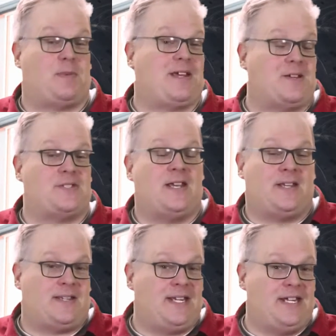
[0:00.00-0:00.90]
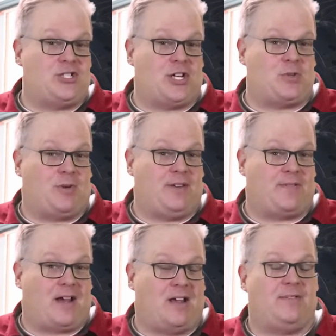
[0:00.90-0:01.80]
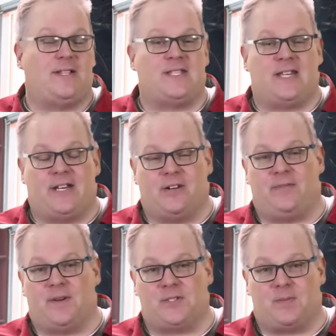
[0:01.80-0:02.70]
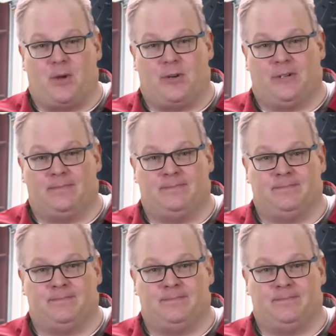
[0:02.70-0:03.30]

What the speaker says: because the EJ25, it's an interference motor.